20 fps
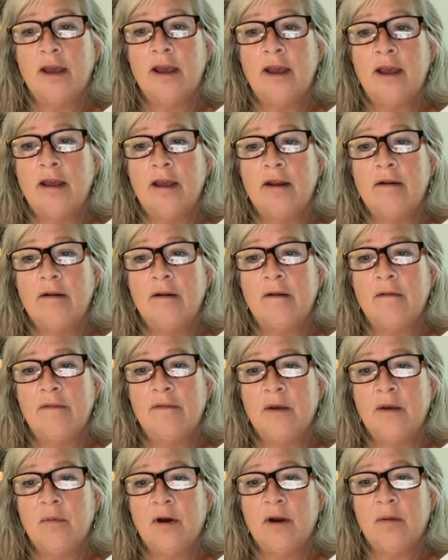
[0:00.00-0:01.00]
And
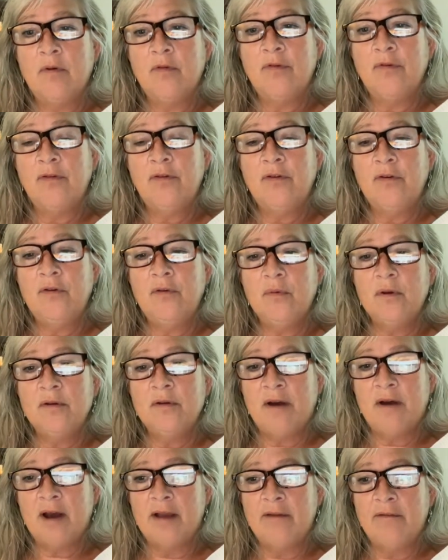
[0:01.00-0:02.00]
they were able to
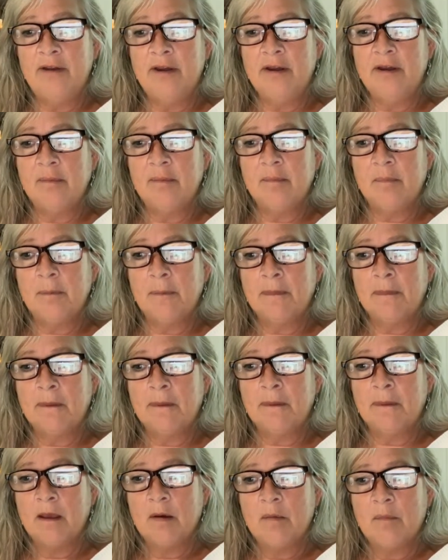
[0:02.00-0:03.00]
revive him,
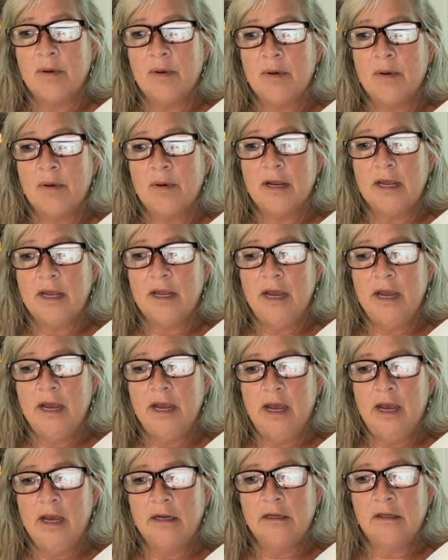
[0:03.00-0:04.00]
but he
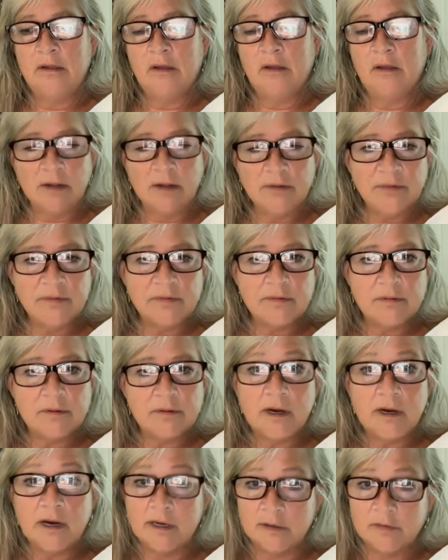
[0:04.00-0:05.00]
had lost
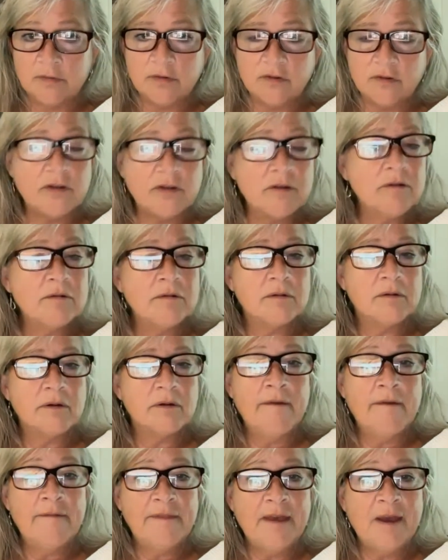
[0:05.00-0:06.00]
oxygen
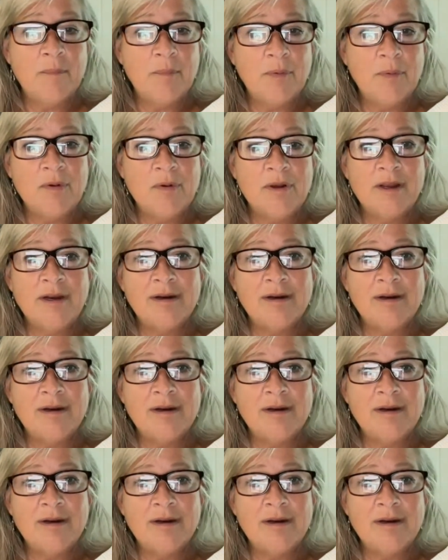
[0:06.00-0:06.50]
at that